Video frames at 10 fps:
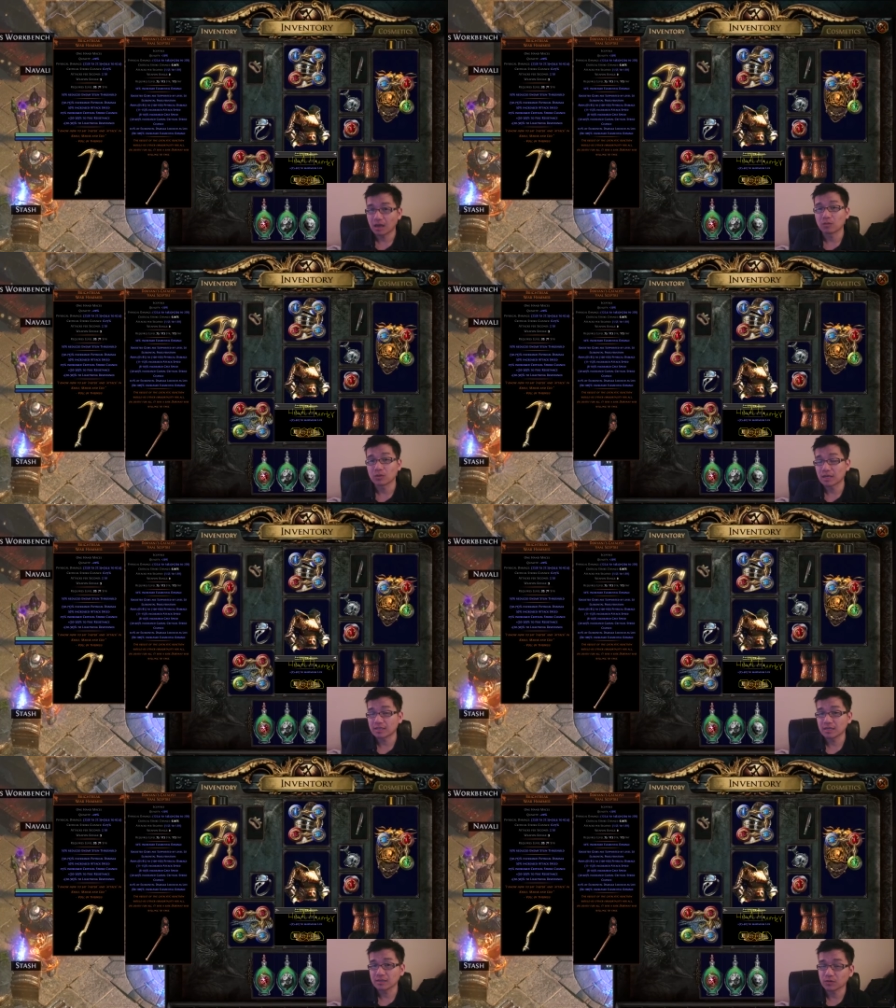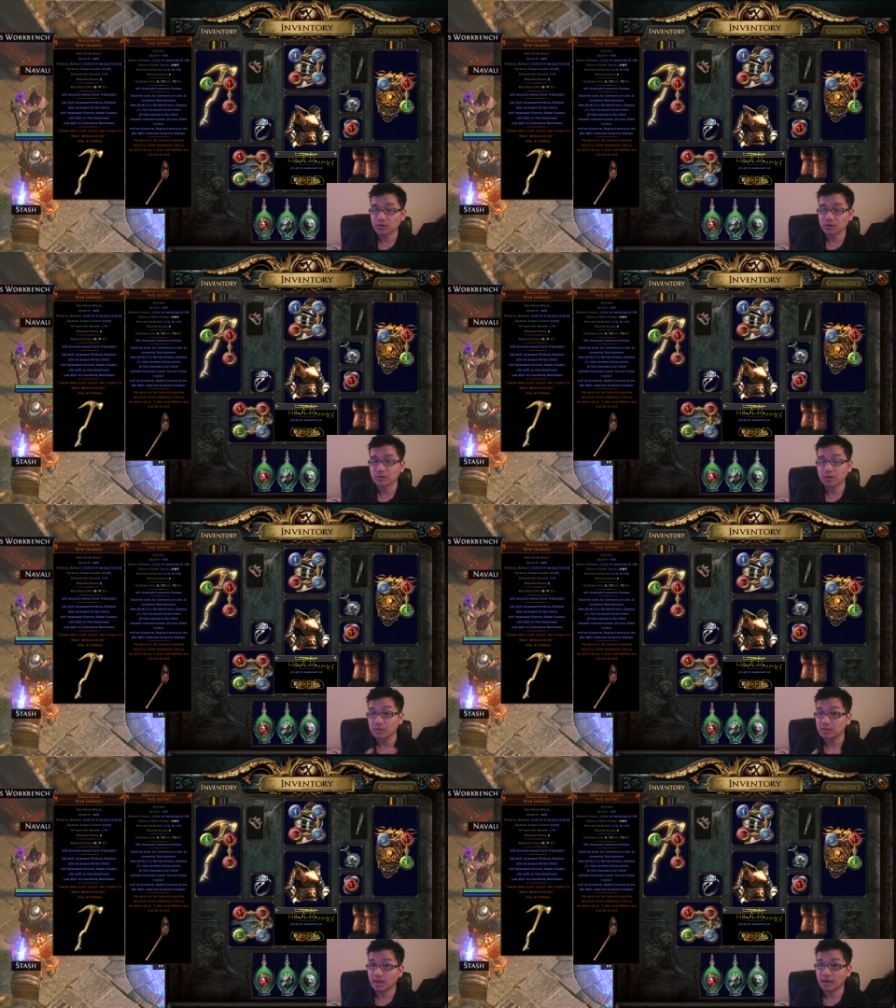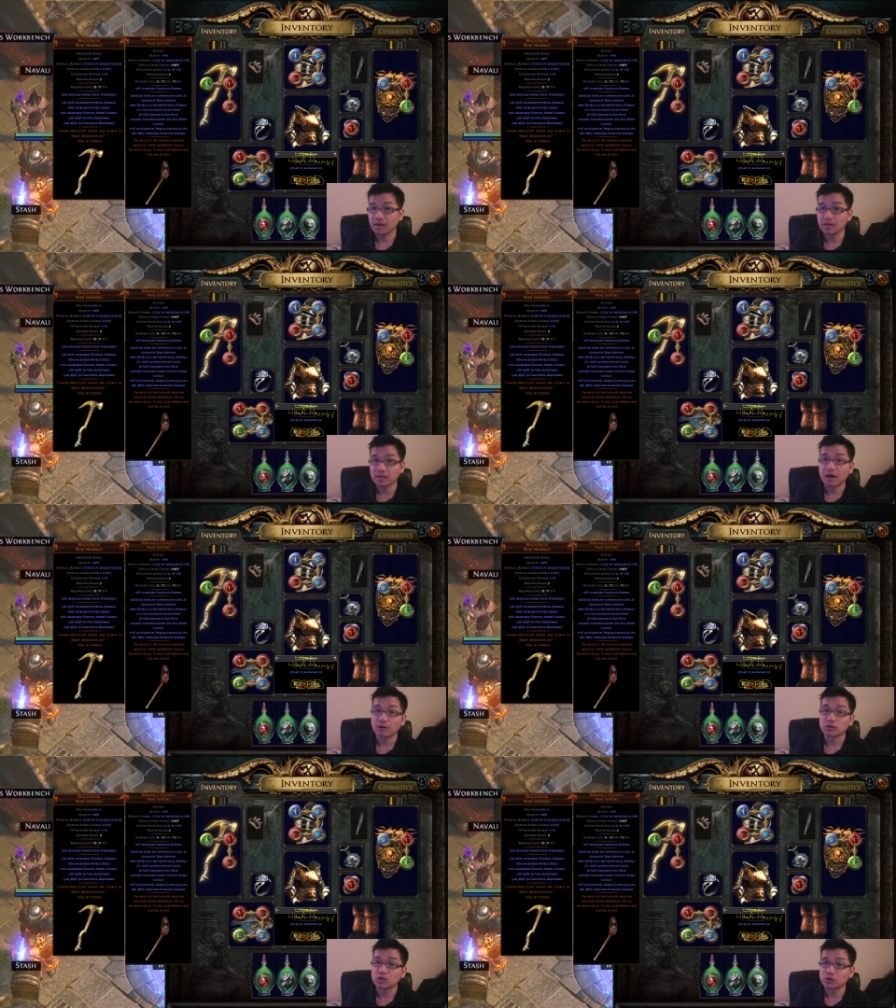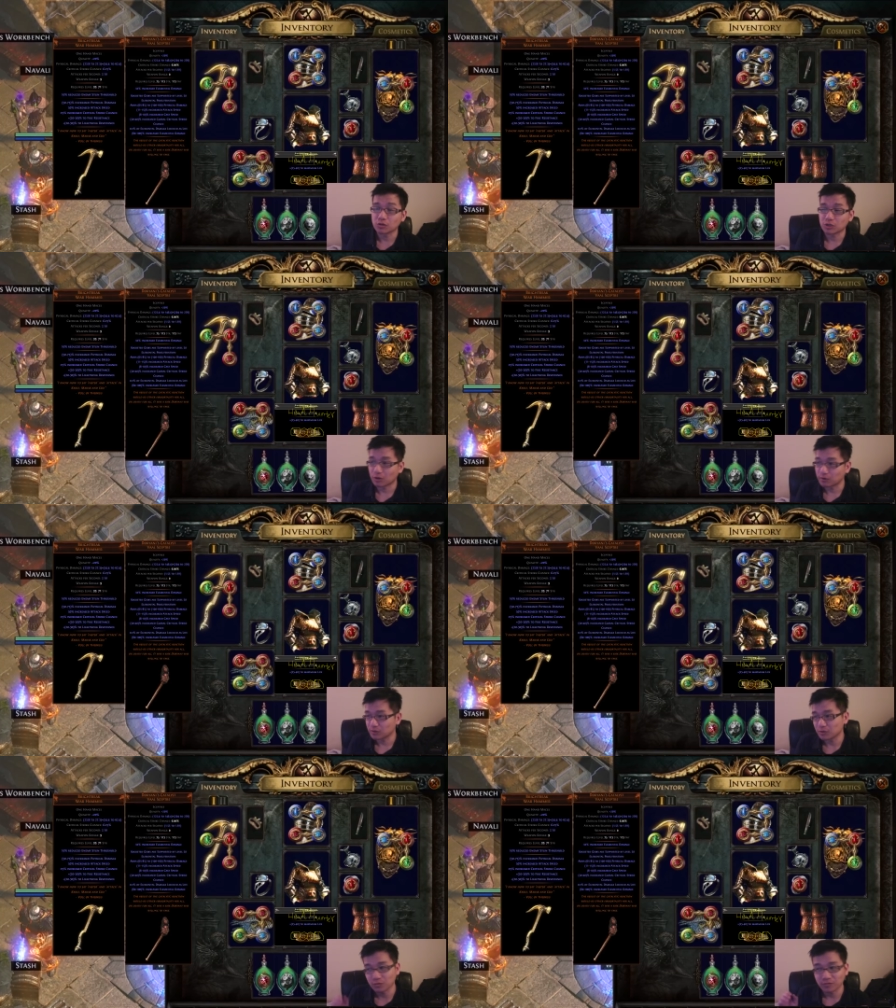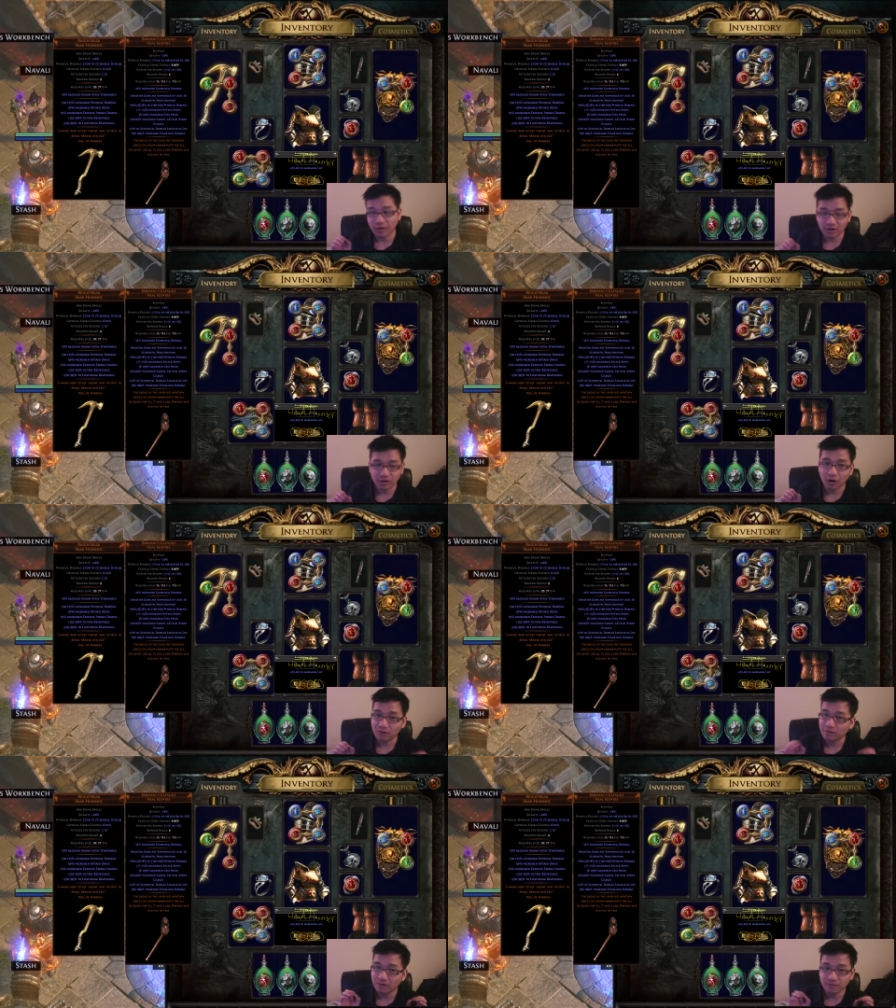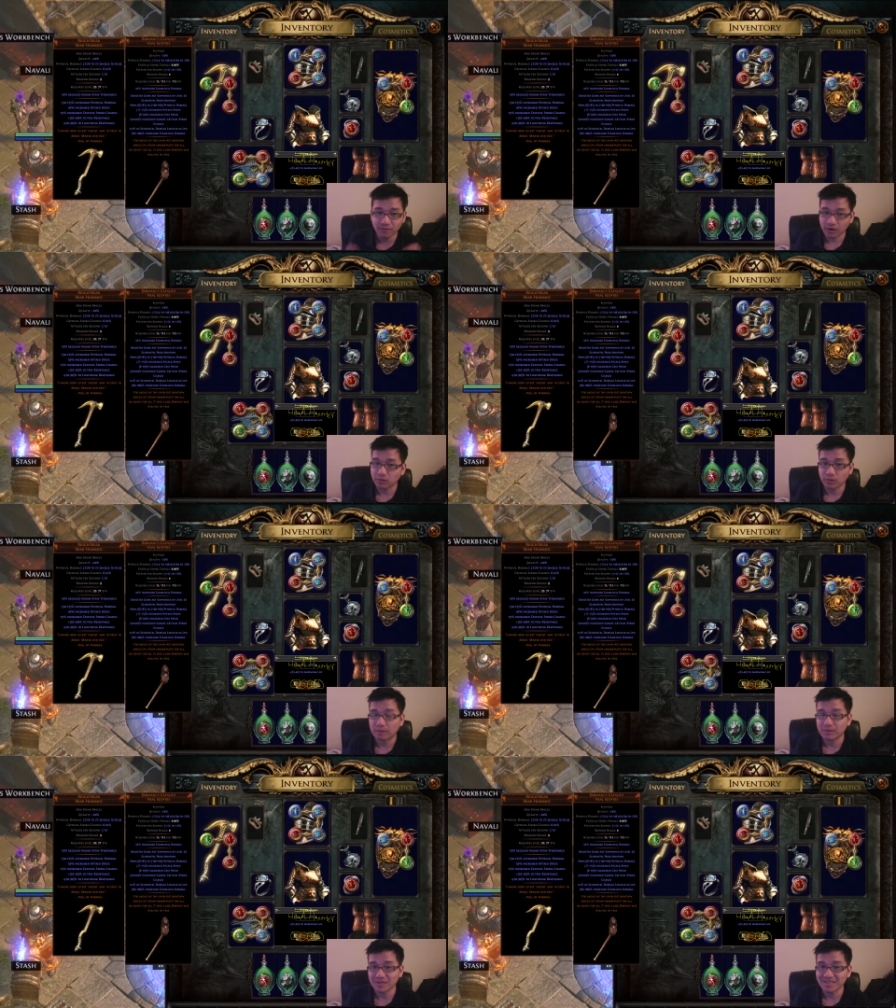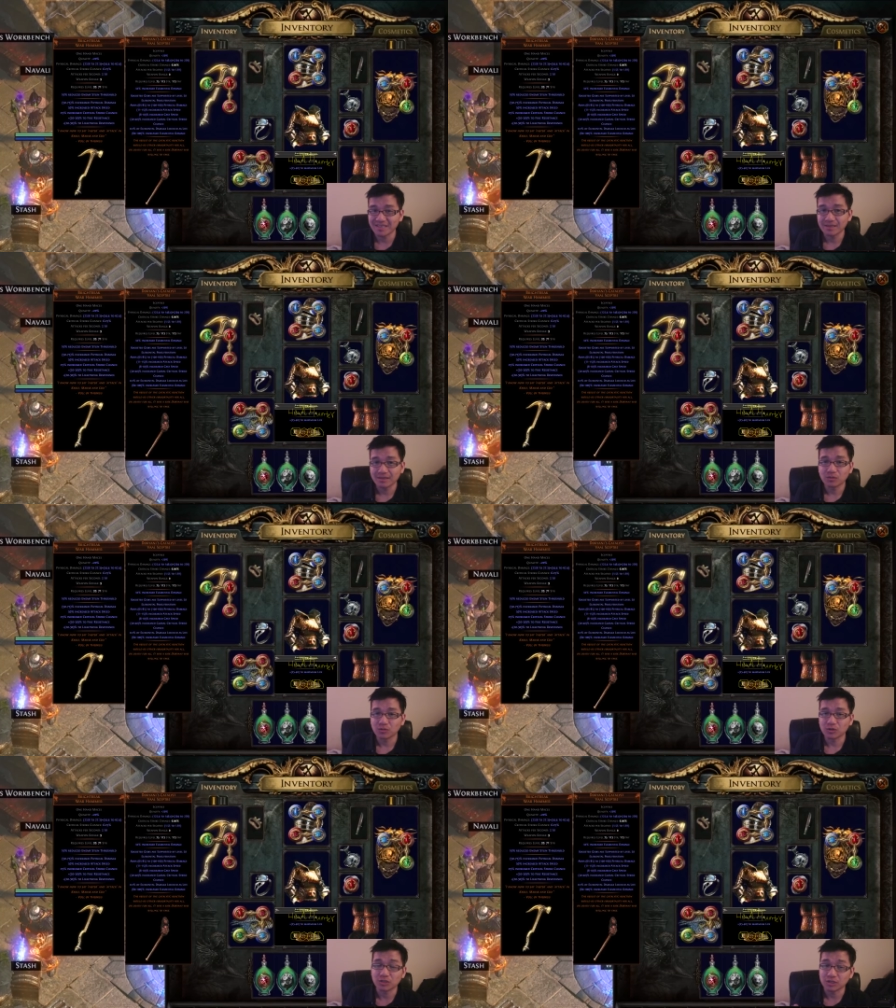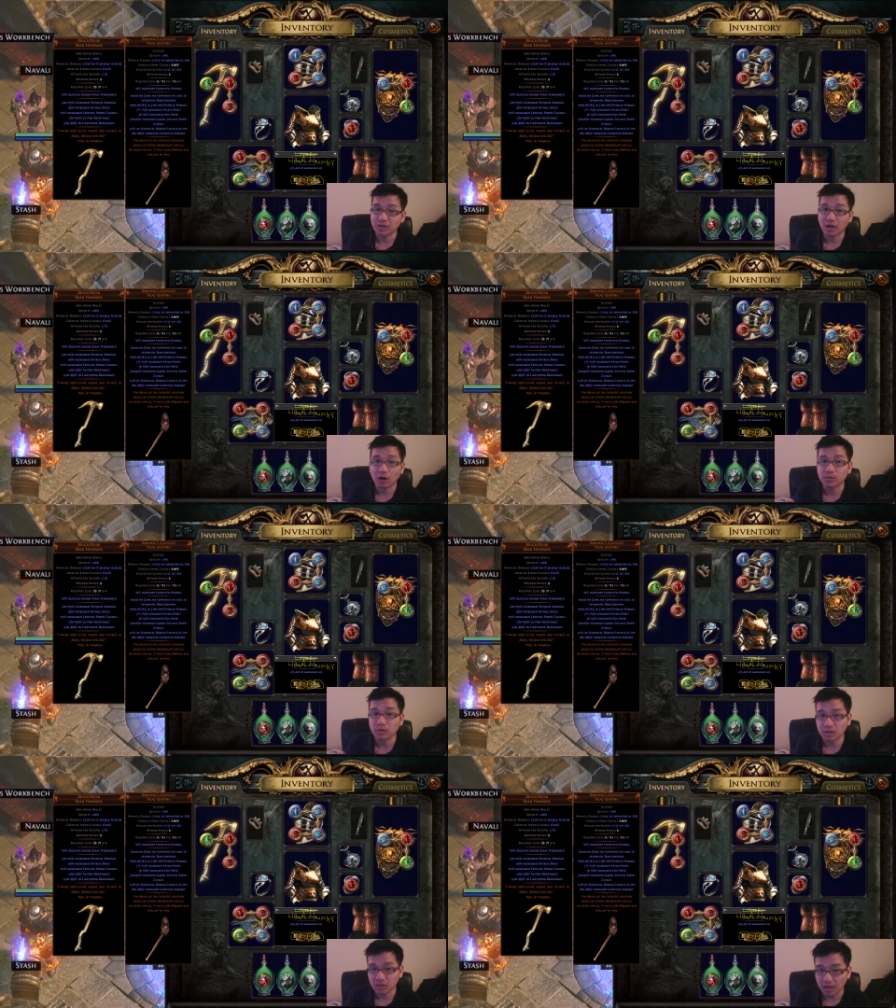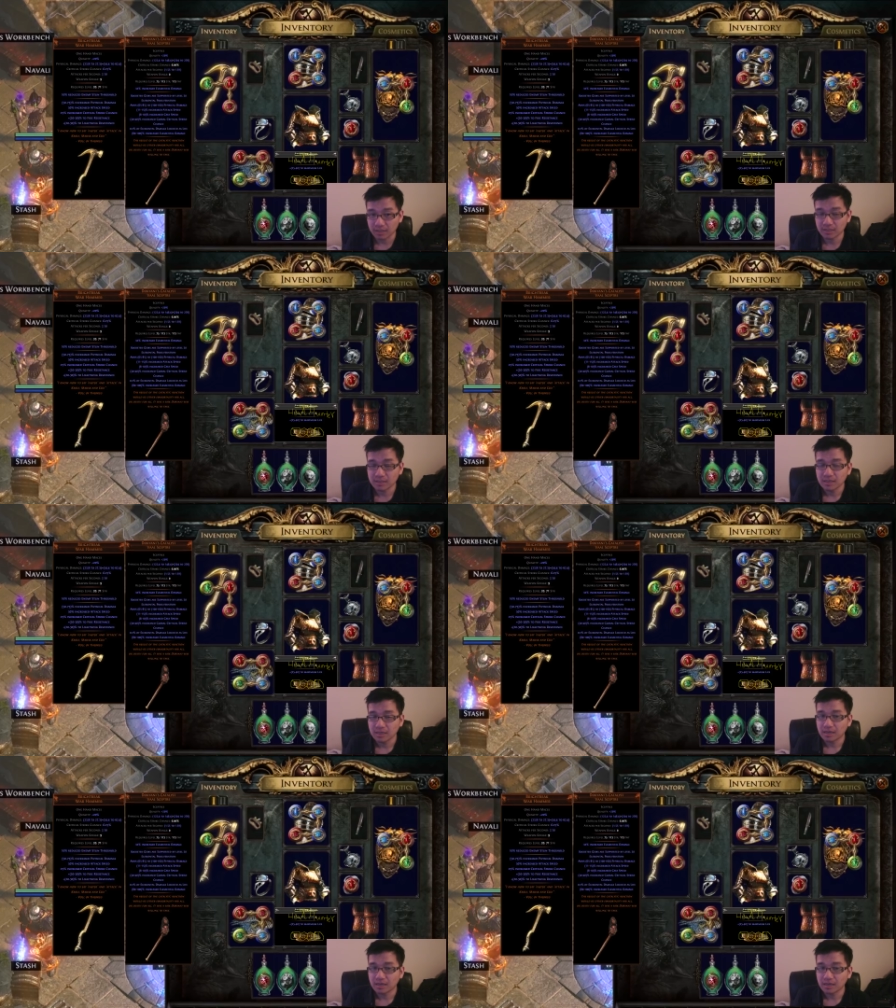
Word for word: And what that does for you is that it allows shield charge to fire off very rapidly, which is going to help you a lot.